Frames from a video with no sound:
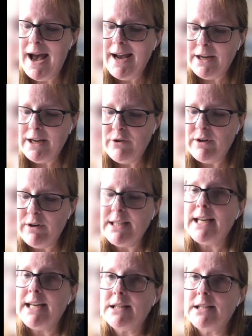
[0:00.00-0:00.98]
accurate
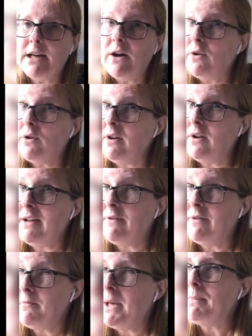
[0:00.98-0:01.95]
data on our
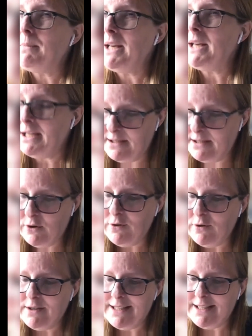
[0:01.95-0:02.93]
level of PPE
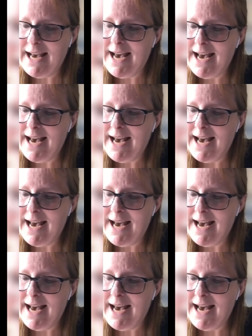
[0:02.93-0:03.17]
stocks